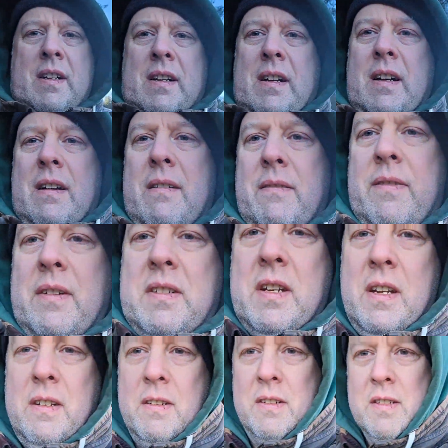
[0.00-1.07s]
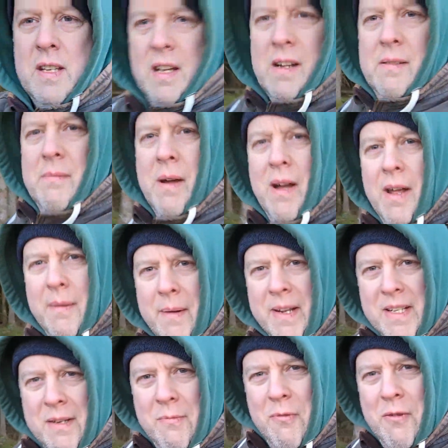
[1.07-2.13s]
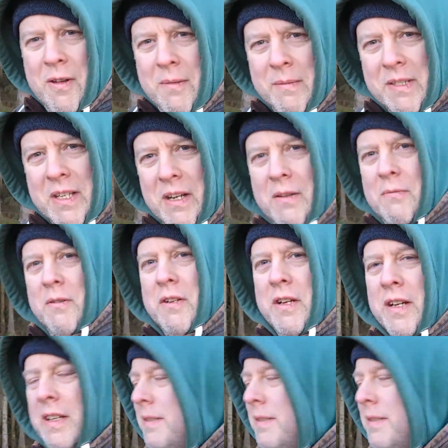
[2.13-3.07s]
If I tell you, you can see I'm actually walking beside a wood.